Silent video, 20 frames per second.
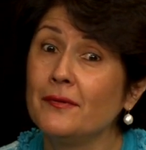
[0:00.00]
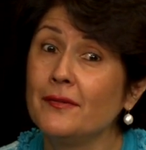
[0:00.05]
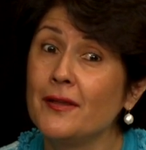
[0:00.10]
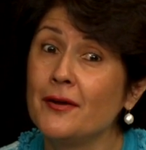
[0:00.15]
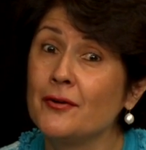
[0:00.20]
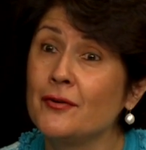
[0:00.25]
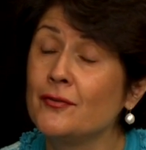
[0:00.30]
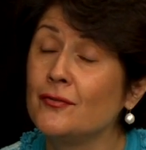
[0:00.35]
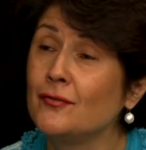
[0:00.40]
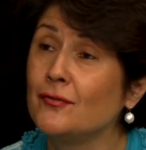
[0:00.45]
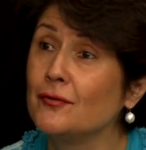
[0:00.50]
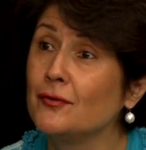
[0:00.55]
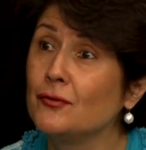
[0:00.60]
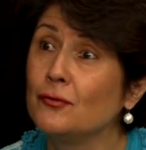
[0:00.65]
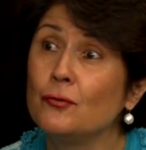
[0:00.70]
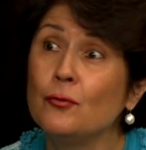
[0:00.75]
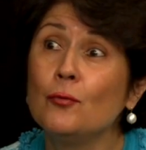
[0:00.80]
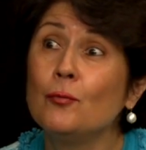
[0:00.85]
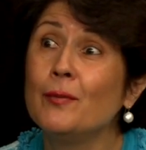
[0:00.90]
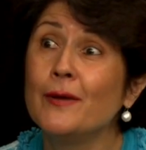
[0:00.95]
there's
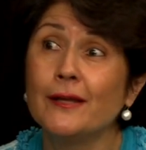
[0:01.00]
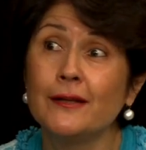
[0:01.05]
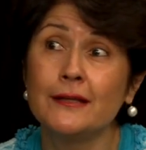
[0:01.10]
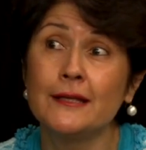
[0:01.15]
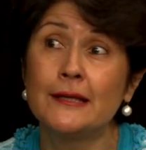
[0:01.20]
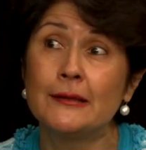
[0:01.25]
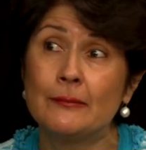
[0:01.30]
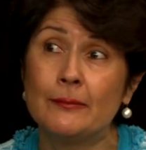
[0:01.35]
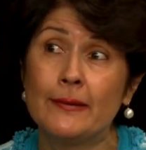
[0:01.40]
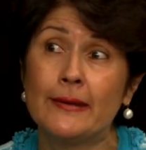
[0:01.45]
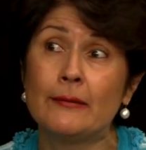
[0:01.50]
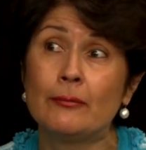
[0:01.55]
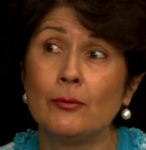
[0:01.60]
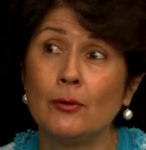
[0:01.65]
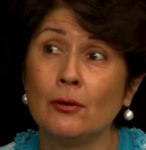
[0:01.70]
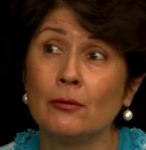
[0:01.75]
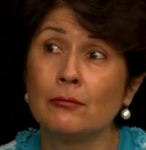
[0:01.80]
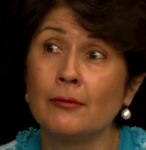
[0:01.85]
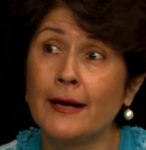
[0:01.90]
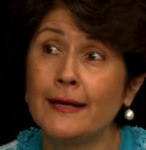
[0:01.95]
2 billion
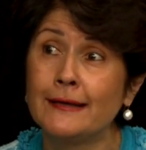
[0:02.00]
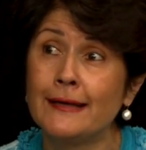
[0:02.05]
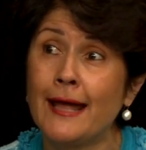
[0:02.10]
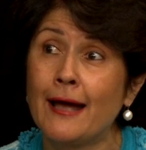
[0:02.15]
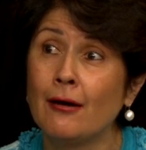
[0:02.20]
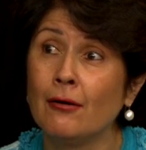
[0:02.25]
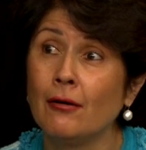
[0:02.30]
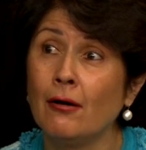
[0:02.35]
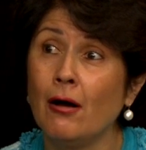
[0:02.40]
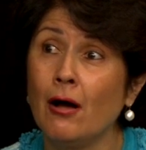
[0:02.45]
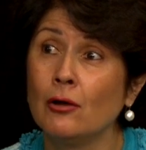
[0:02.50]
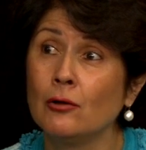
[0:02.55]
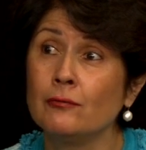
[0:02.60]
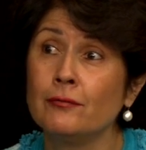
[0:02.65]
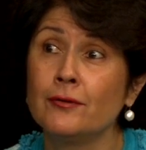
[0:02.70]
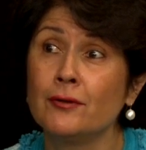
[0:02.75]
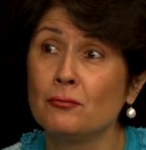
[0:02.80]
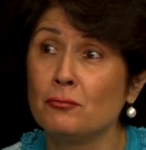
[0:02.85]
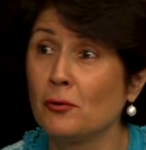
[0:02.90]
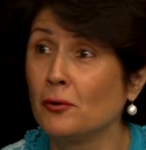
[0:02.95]
people right now all
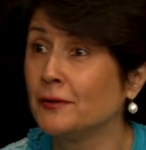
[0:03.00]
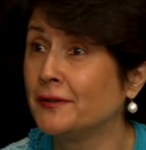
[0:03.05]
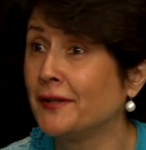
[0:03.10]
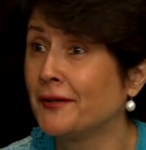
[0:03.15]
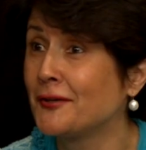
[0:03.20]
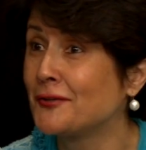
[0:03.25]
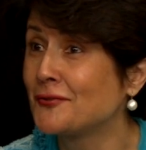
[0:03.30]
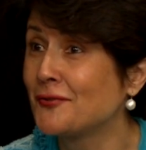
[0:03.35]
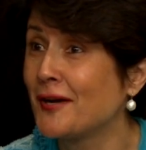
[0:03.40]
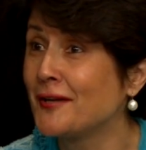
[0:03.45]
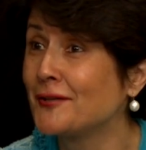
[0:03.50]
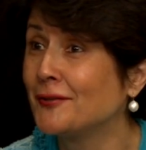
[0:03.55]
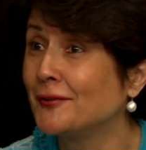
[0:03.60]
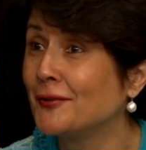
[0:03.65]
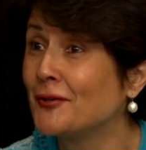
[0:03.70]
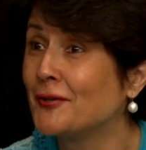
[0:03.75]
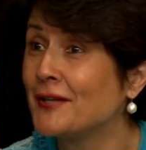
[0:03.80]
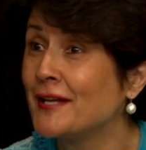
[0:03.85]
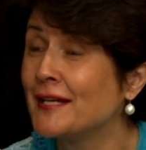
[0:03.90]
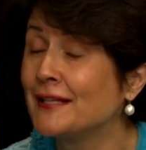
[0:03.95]
over the world that are trying to
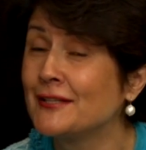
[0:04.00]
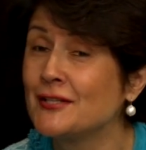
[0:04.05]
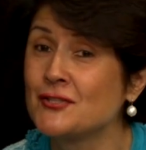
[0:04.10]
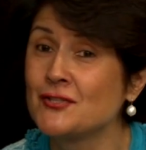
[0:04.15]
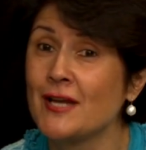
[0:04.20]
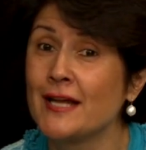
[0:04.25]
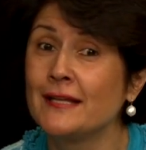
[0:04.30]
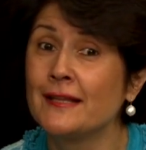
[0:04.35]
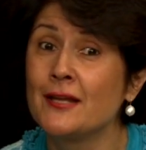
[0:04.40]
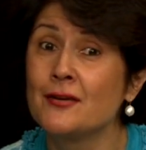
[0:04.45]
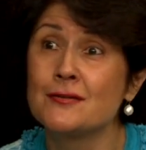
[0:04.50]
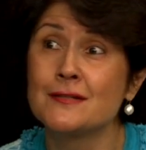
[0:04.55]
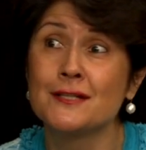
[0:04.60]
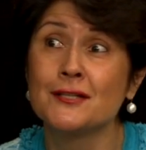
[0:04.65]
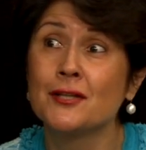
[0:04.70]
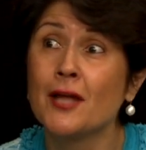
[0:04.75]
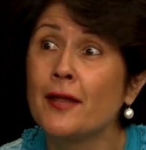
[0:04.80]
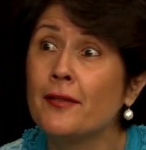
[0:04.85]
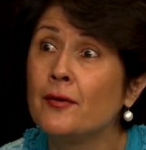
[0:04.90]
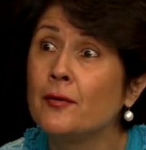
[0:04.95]
learn English, and there's
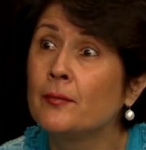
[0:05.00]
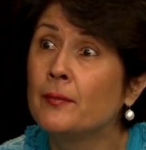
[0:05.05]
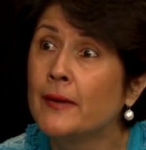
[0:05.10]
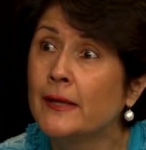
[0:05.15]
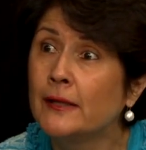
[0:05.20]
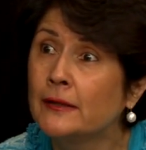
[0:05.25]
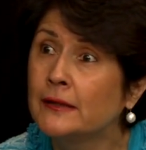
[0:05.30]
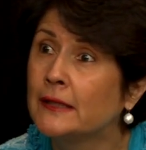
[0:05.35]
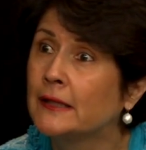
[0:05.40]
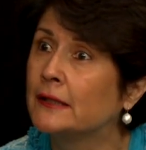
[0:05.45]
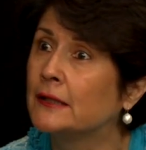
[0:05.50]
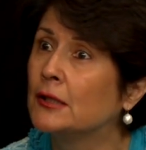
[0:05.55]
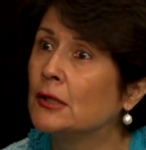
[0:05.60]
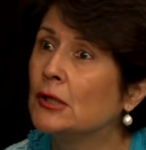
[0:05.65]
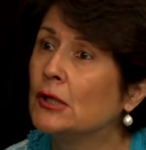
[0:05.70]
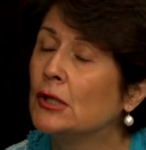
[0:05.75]
another billion